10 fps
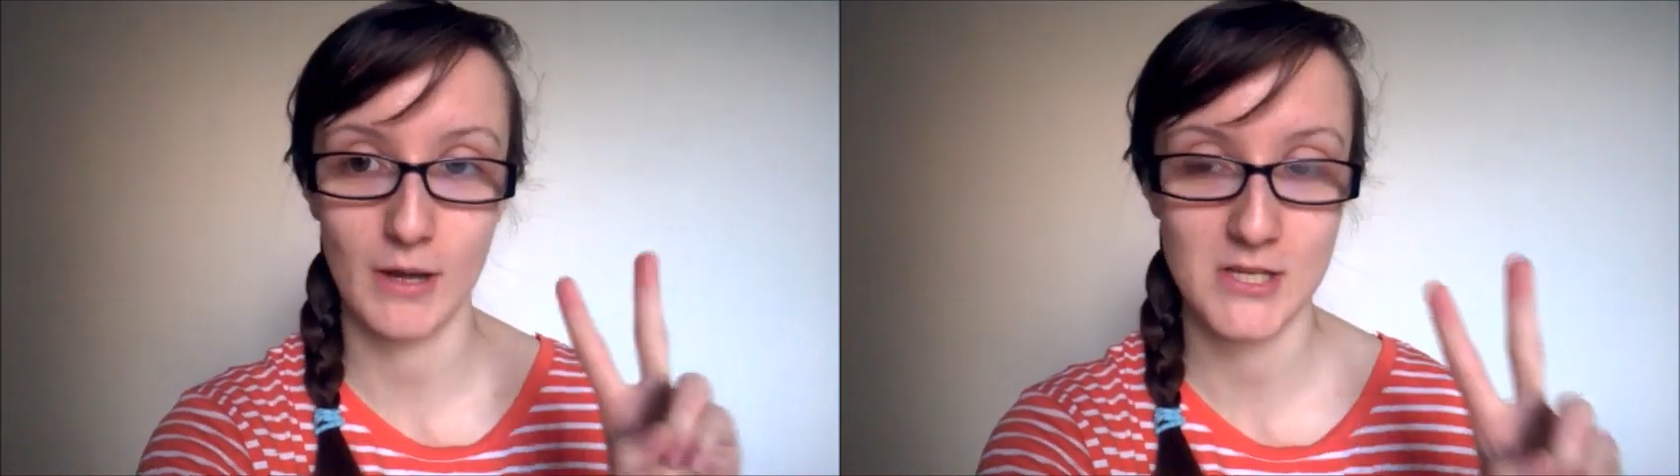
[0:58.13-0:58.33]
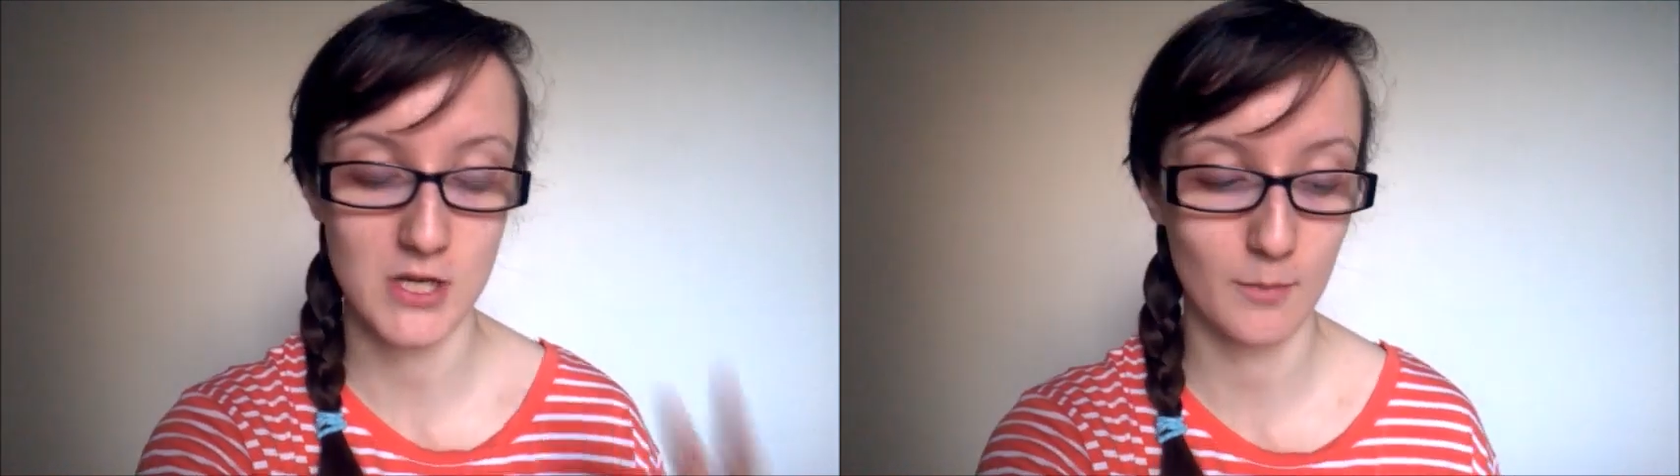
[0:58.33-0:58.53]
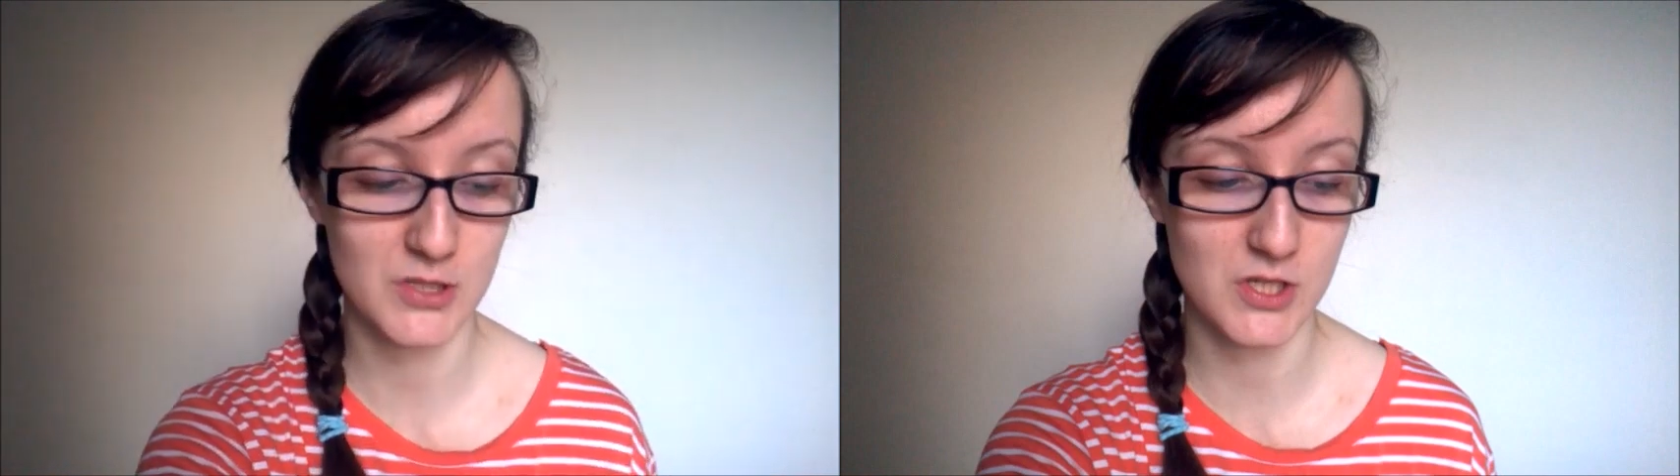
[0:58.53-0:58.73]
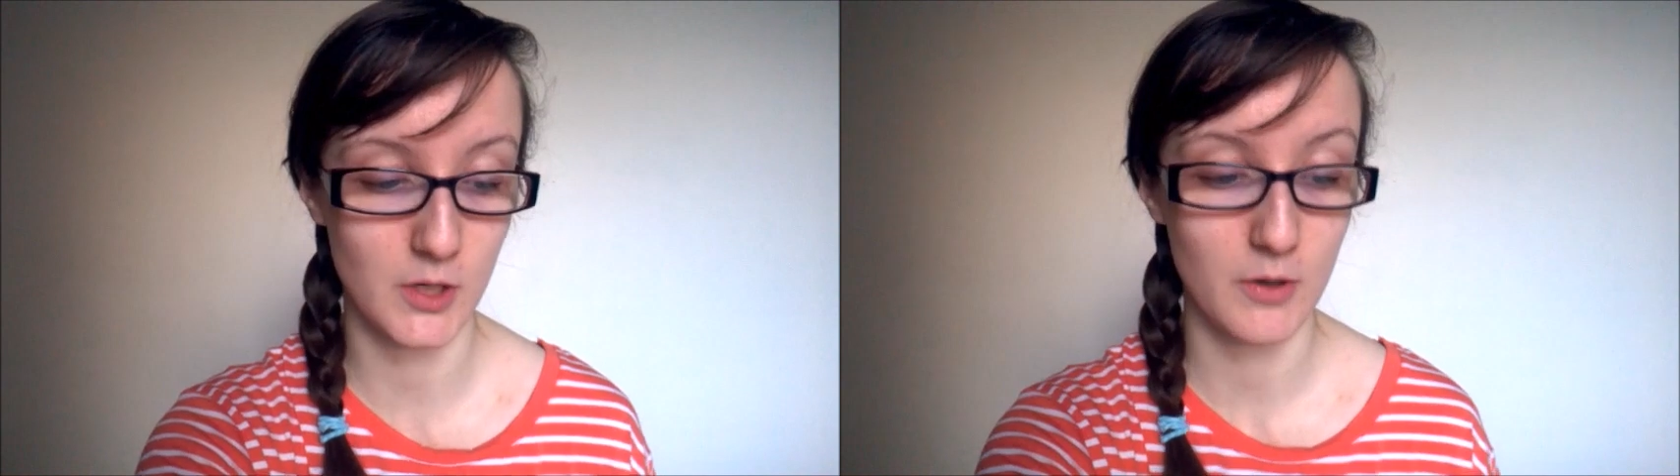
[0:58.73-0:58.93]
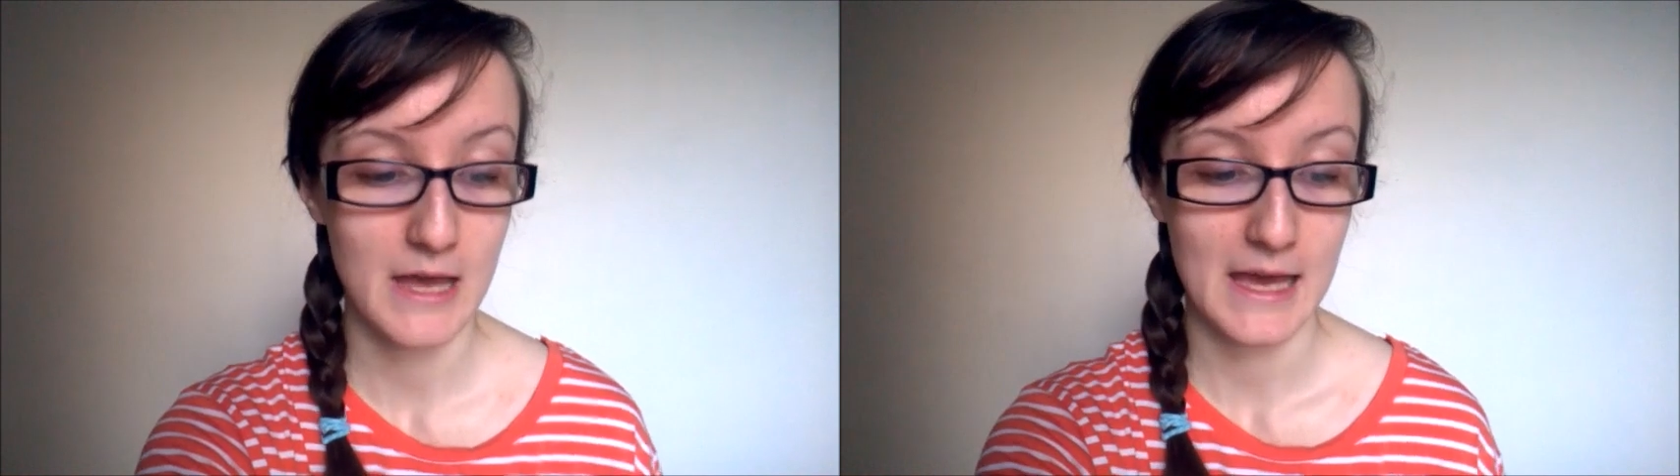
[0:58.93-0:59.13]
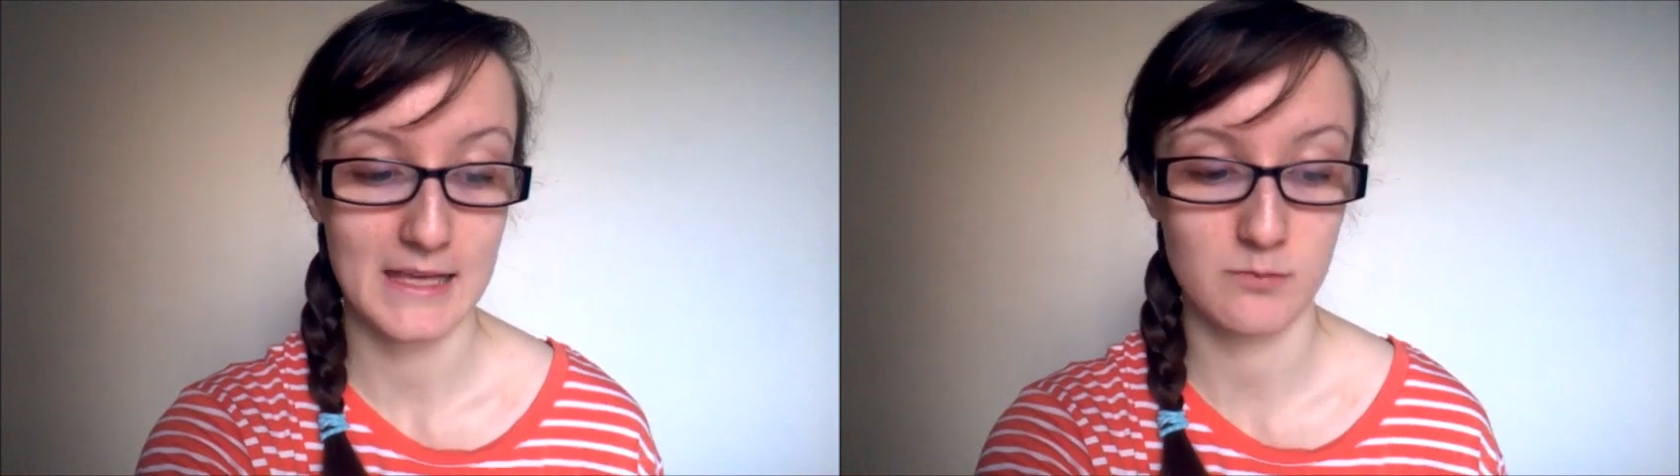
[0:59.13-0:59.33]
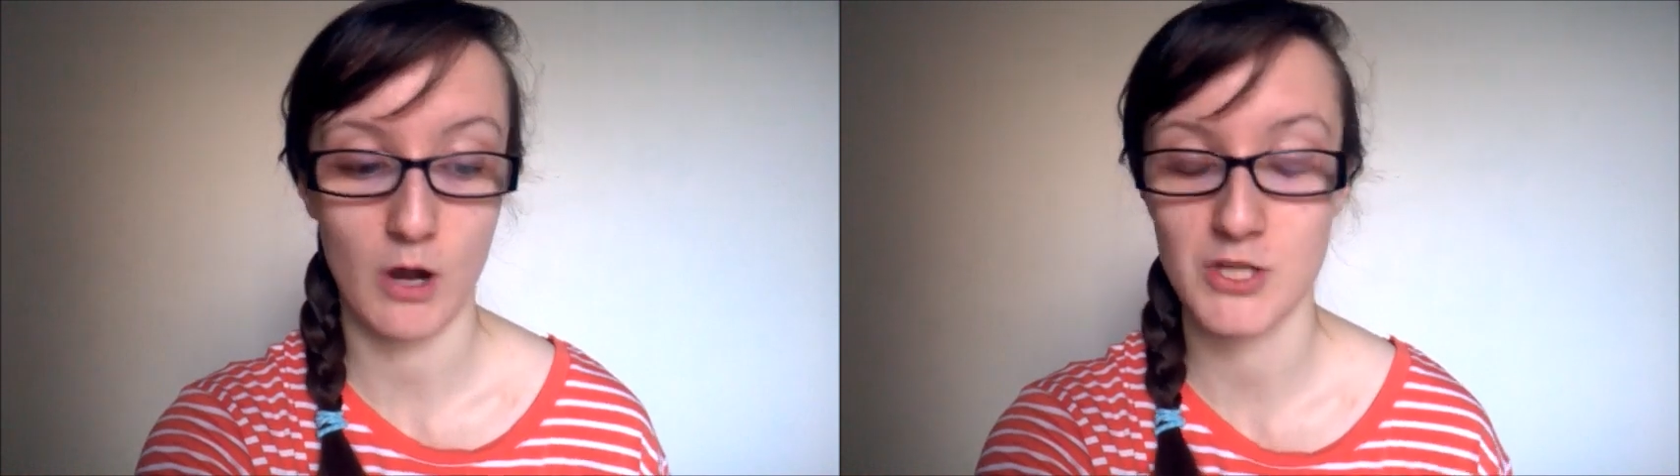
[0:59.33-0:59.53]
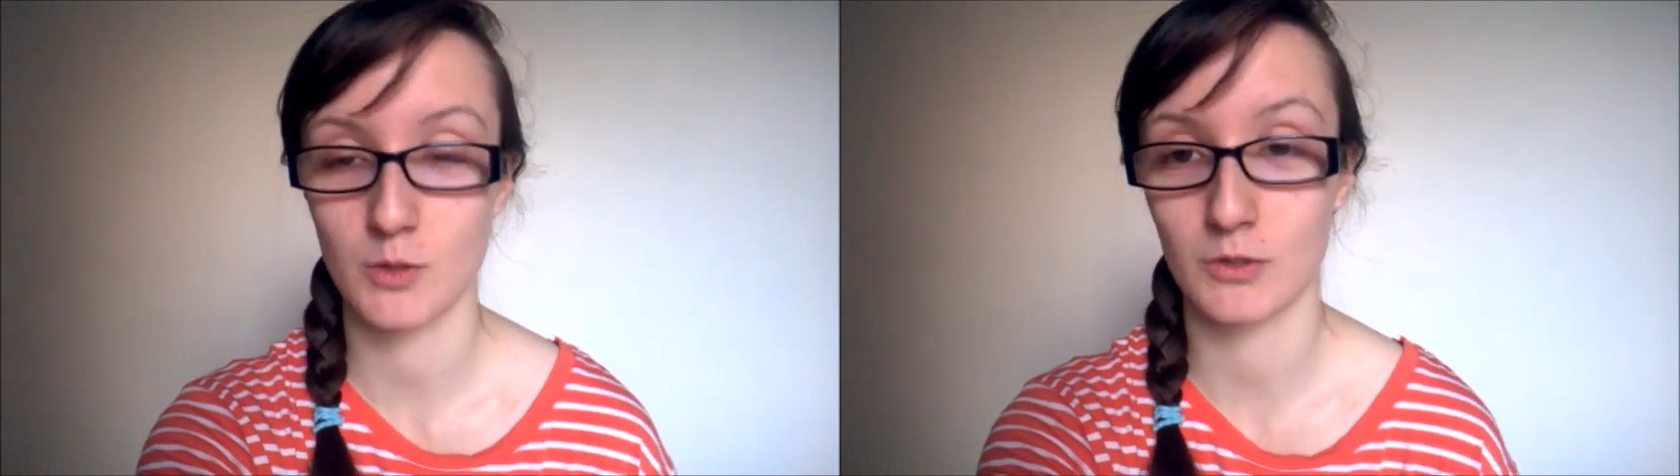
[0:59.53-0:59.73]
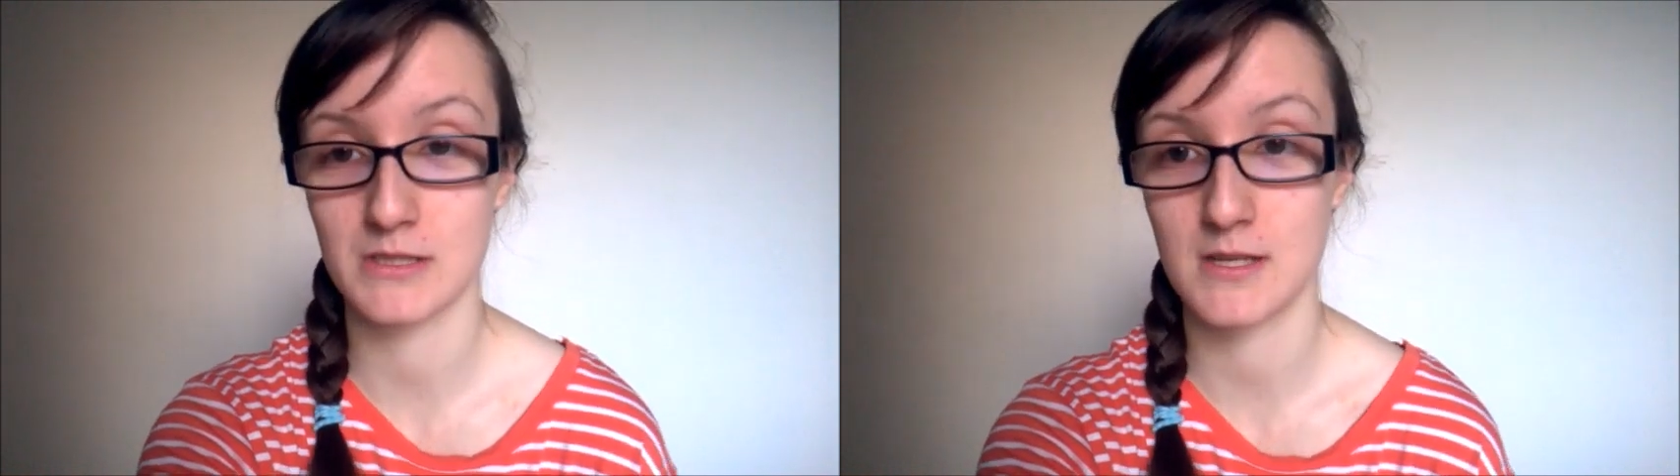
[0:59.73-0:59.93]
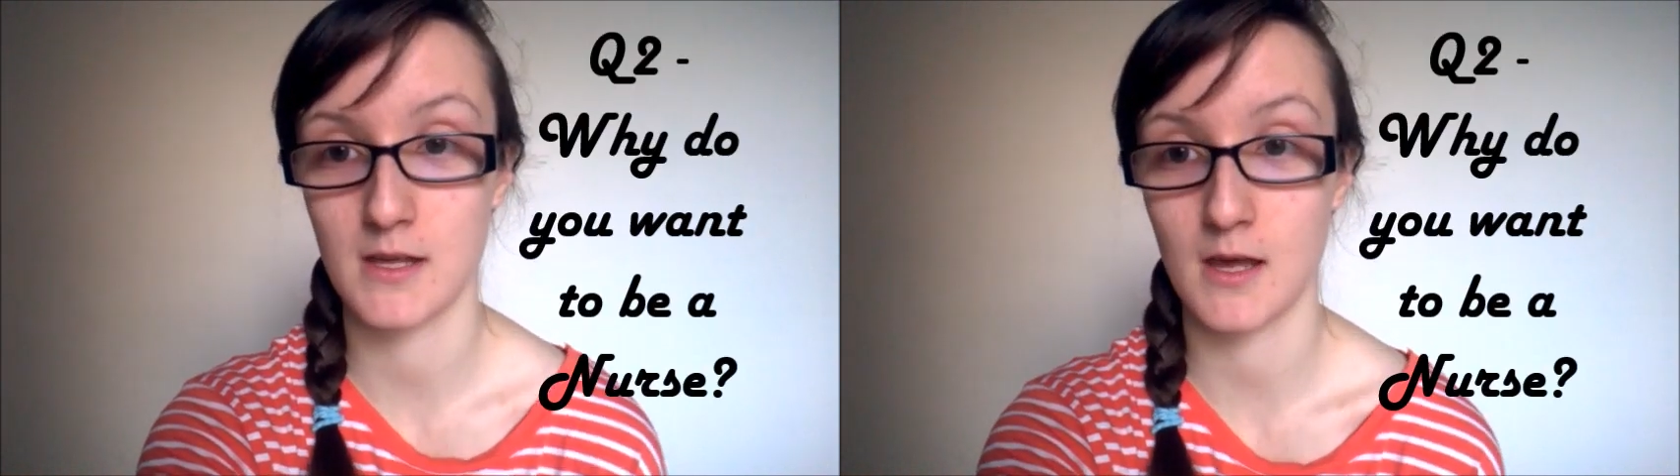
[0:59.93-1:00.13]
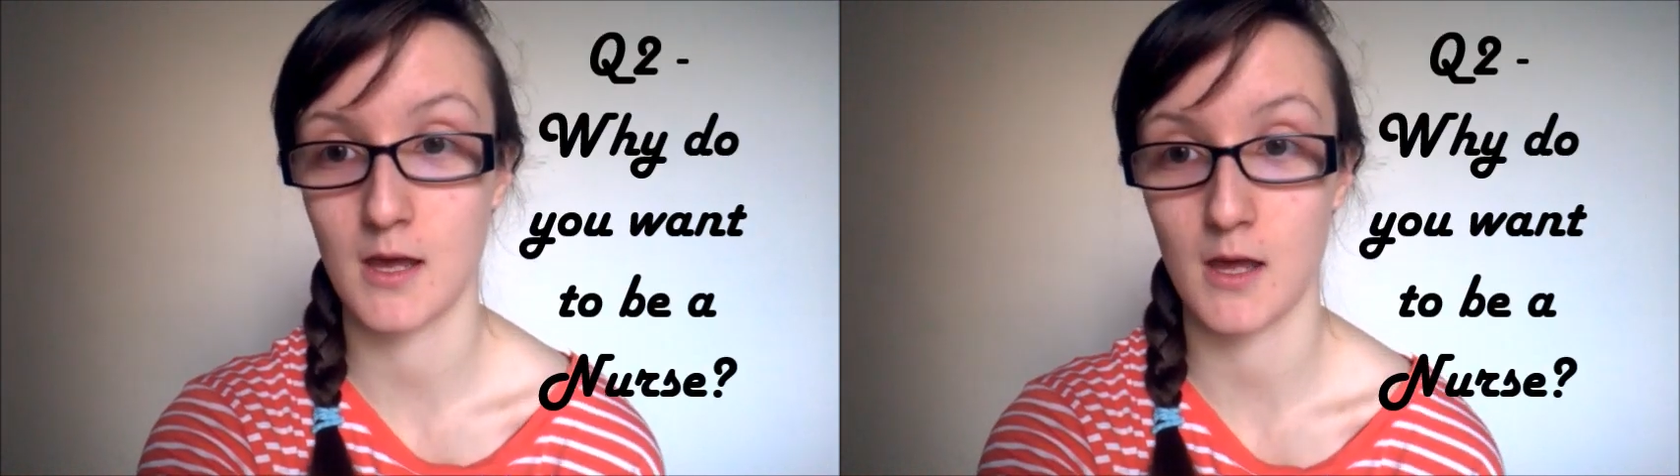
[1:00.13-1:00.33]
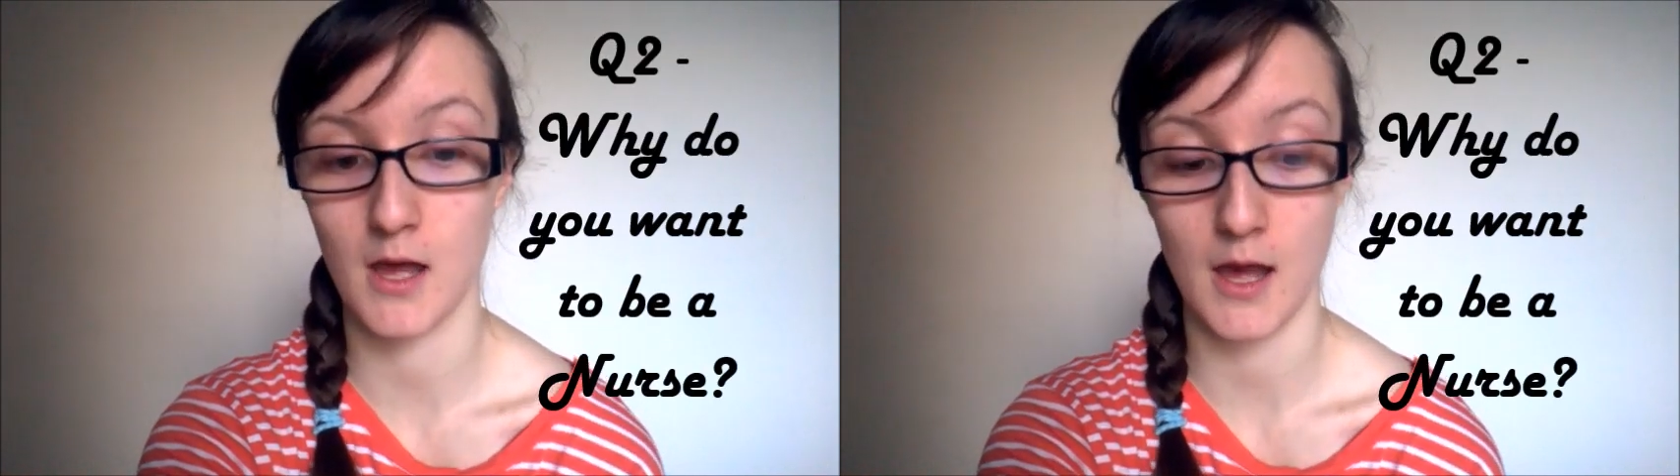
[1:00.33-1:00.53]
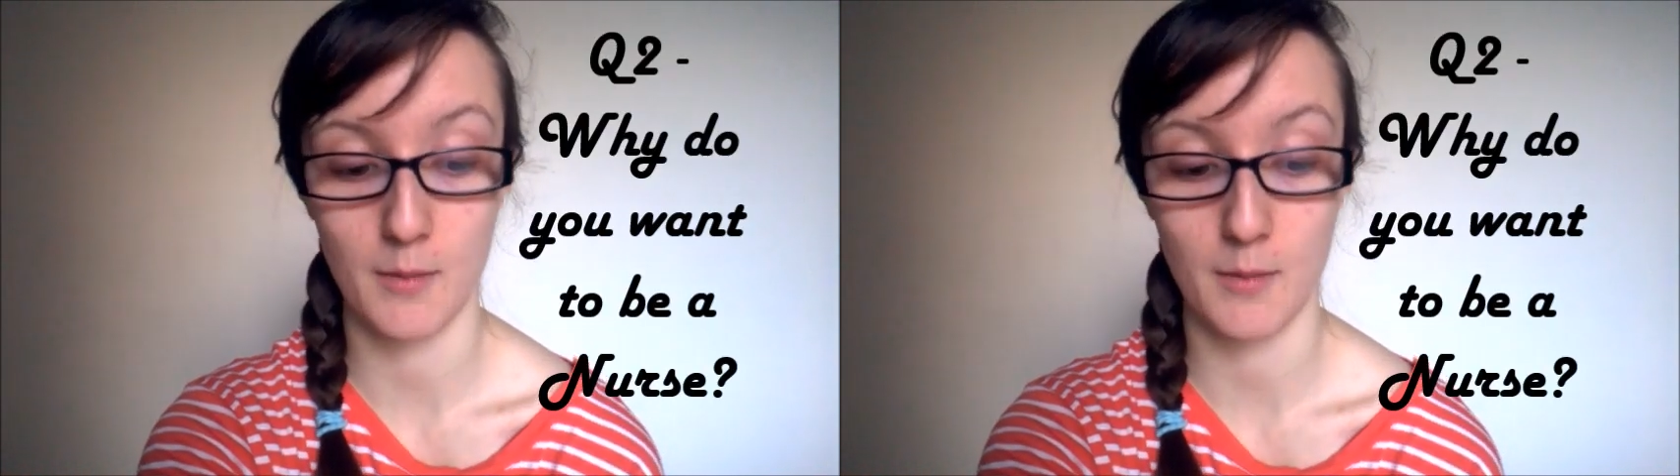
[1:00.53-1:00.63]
Question number 2 is, why do you want to